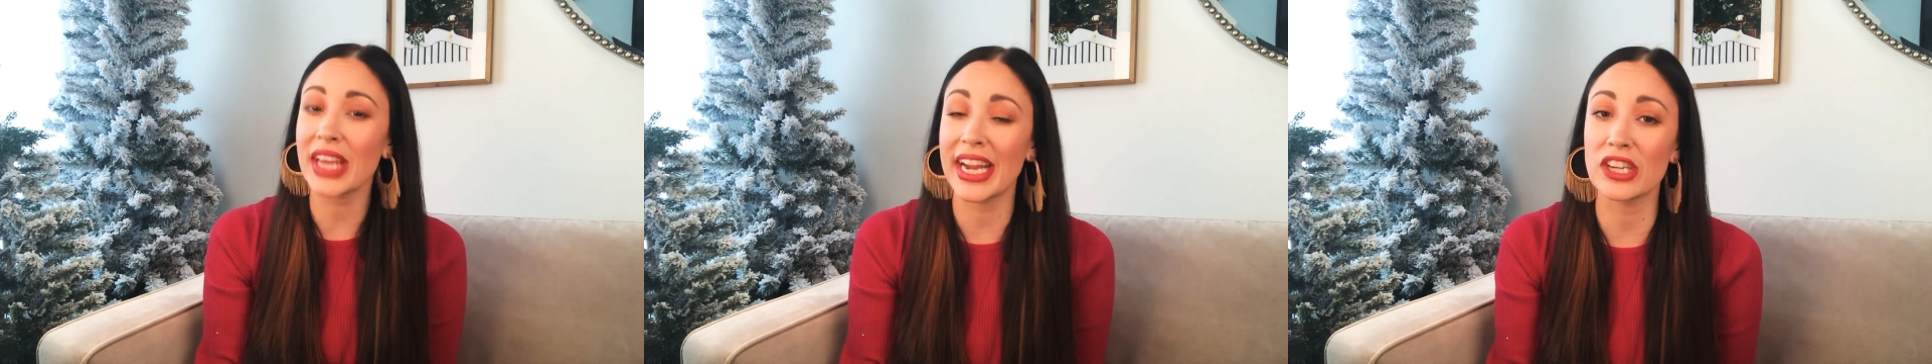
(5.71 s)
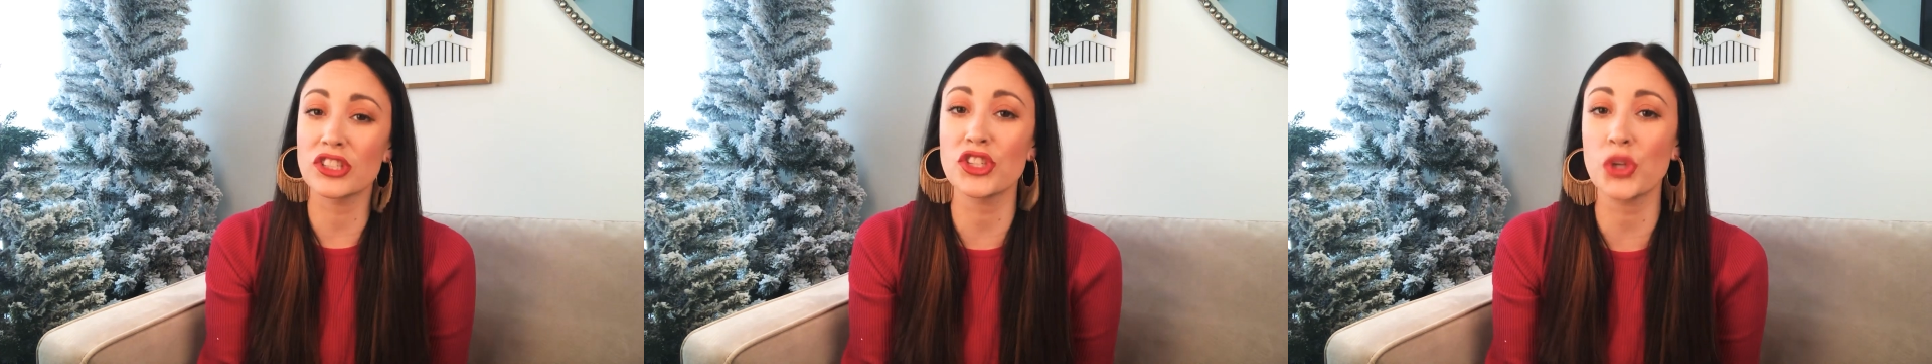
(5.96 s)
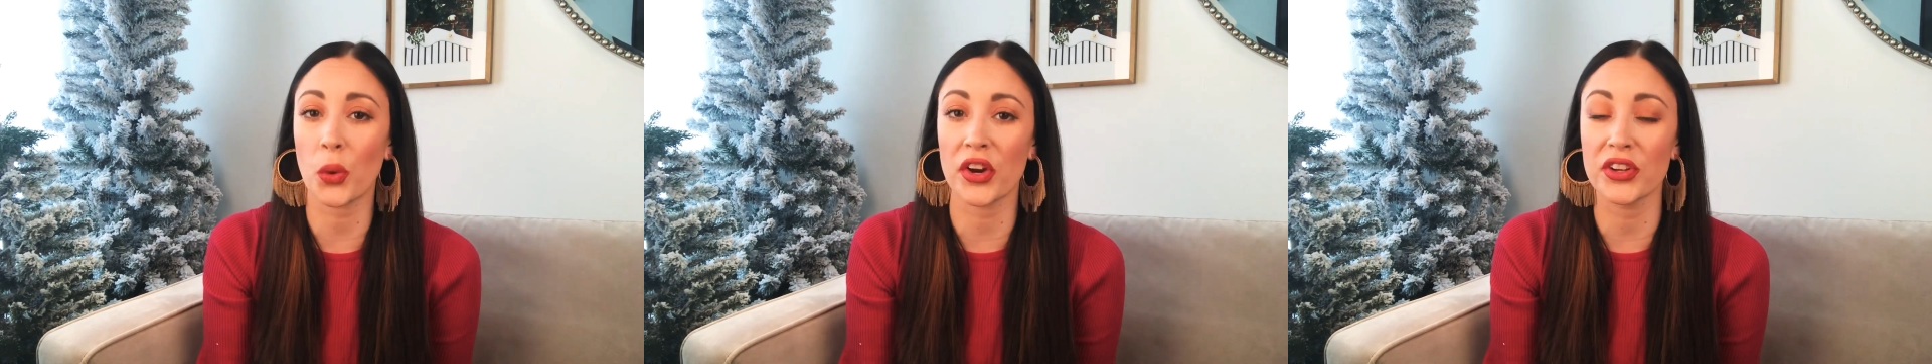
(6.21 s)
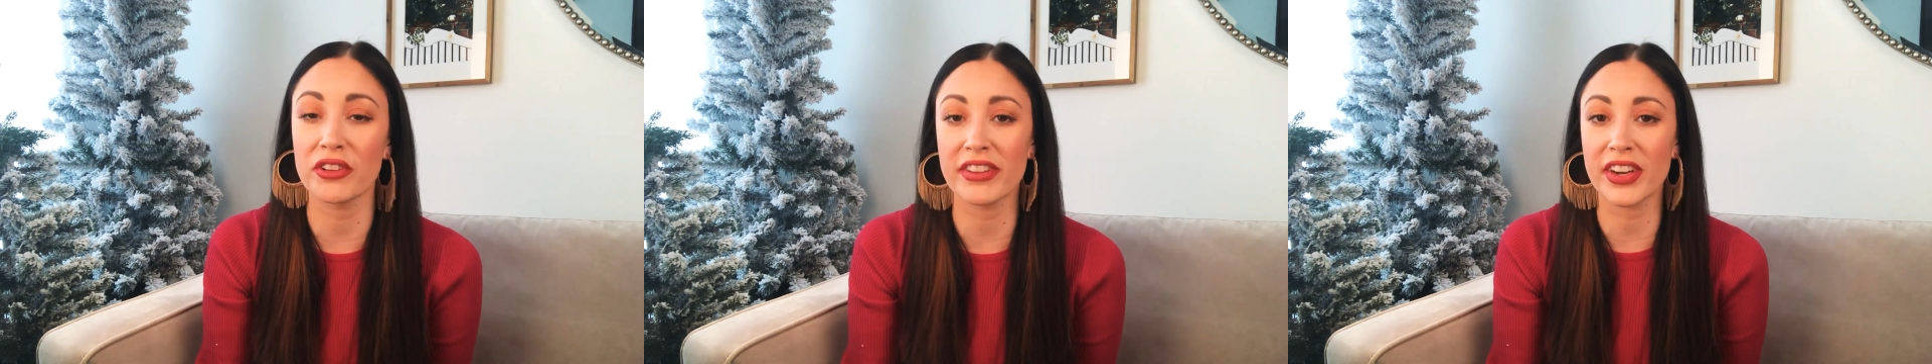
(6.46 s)
hair
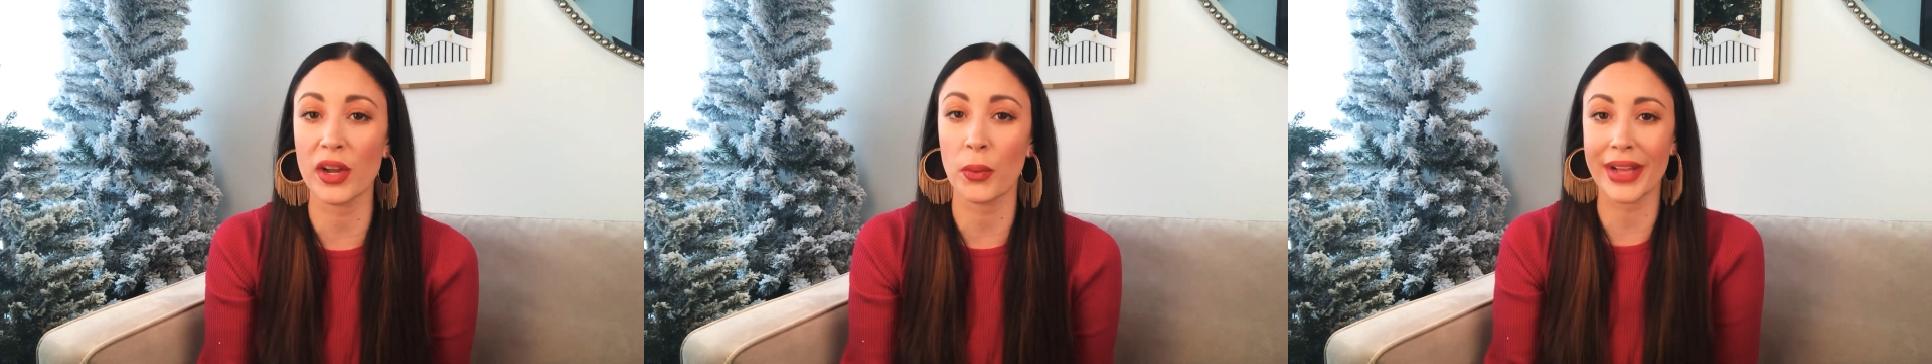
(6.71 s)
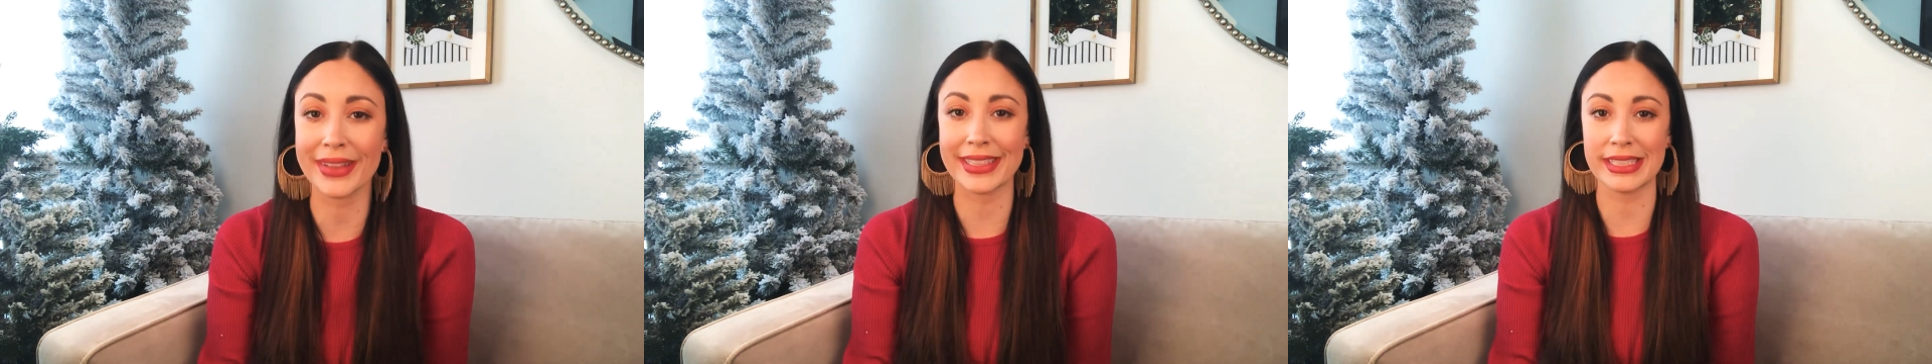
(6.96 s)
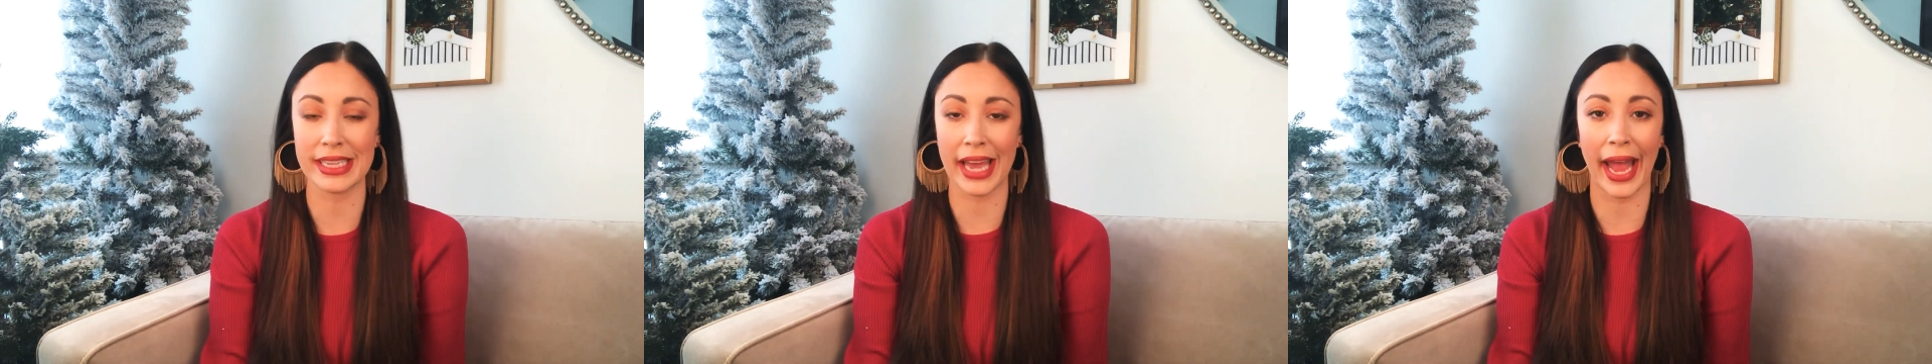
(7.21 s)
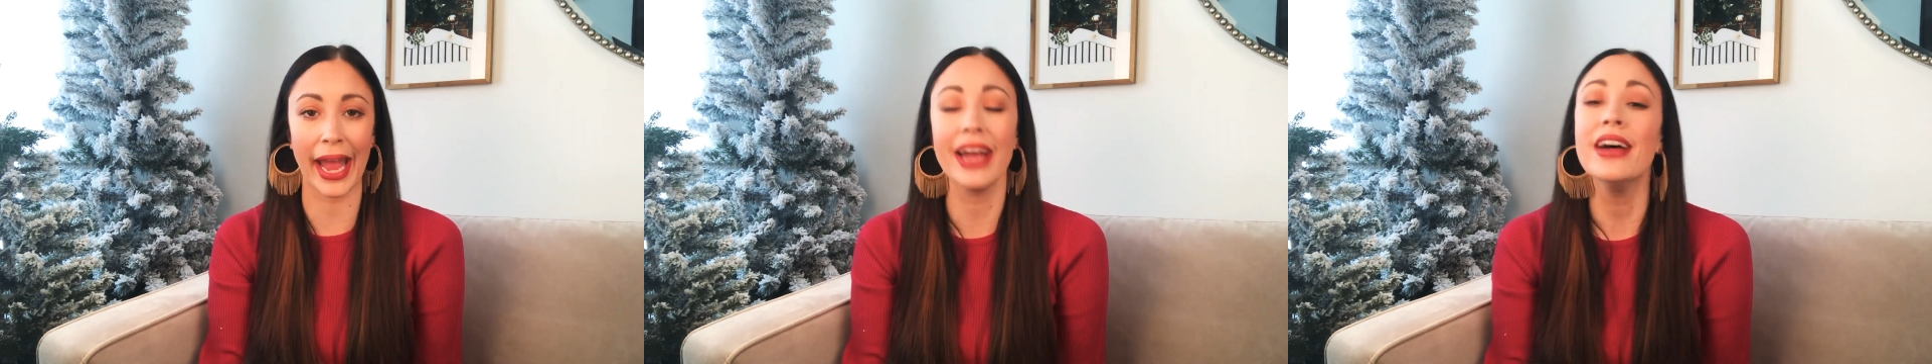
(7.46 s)
tutorial very quickly
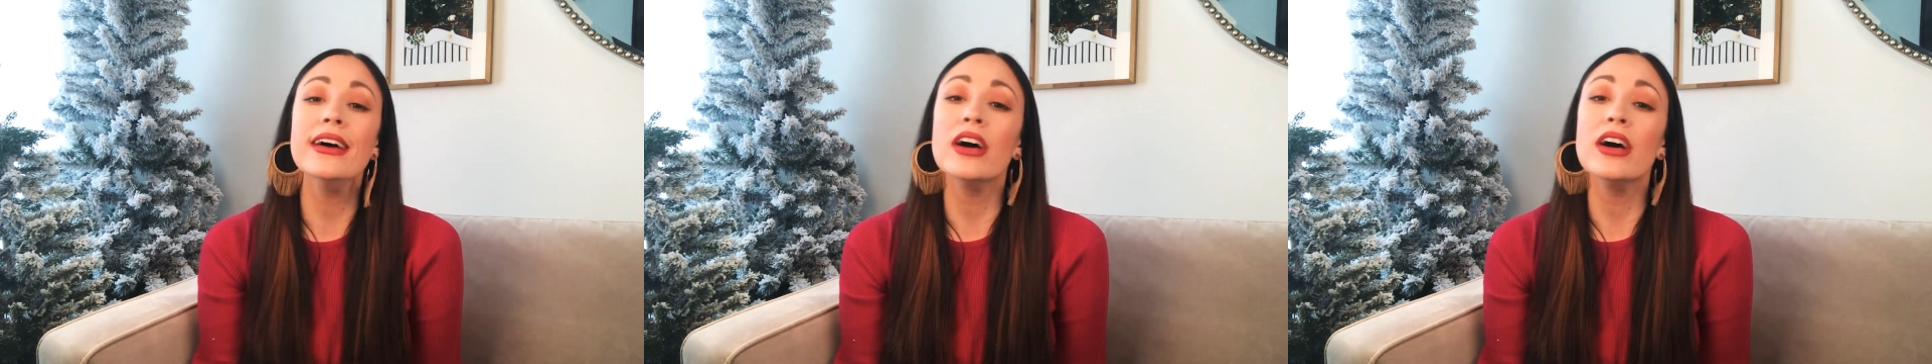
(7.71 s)
today.